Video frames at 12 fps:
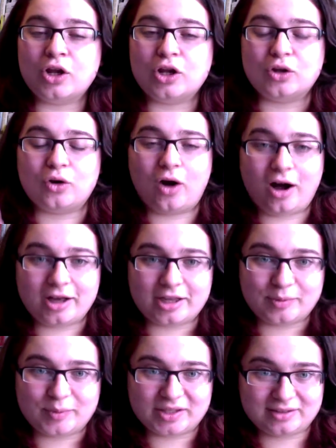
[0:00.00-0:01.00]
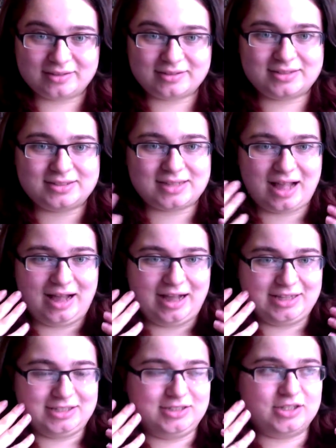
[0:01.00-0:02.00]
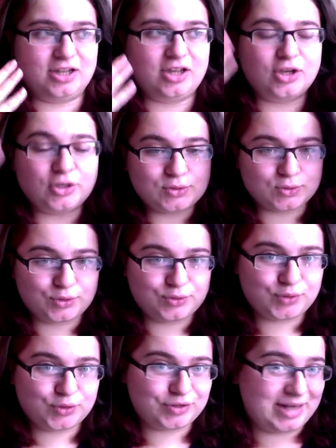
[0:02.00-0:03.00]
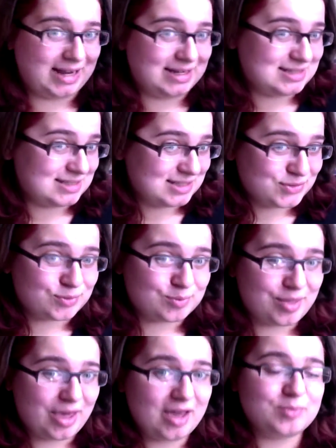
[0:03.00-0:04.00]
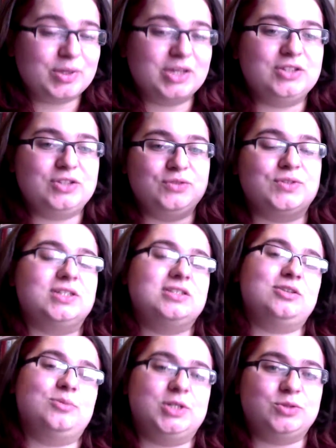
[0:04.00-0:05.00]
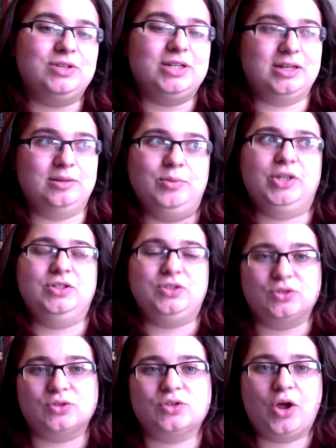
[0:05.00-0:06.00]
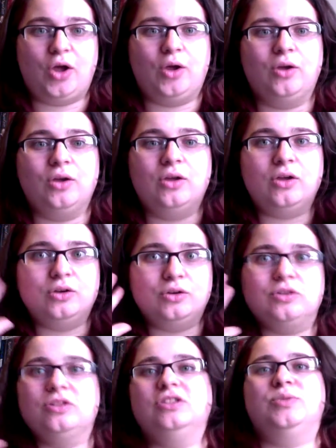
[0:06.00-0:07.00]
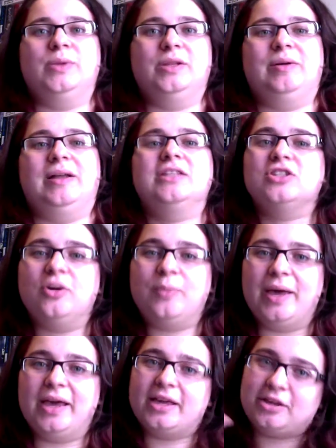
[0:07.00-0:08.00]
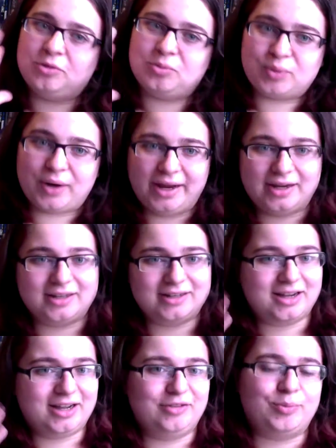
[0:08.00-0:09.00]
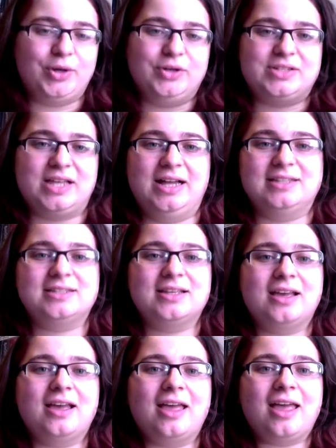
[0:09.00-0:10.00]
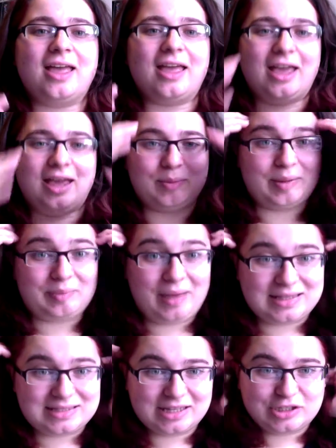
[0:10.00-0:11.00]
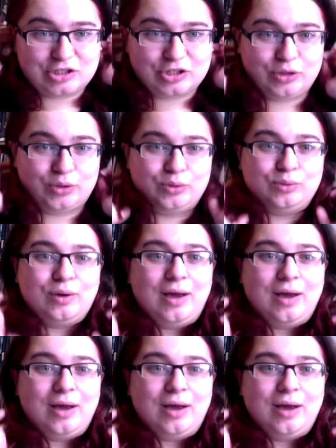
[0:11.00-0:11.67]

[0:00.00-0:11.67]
your arguments and sort of your analysis from there, because you've done so much reading and because you're so knowledgeable about the topic. Your brain can kind of process it a bit better to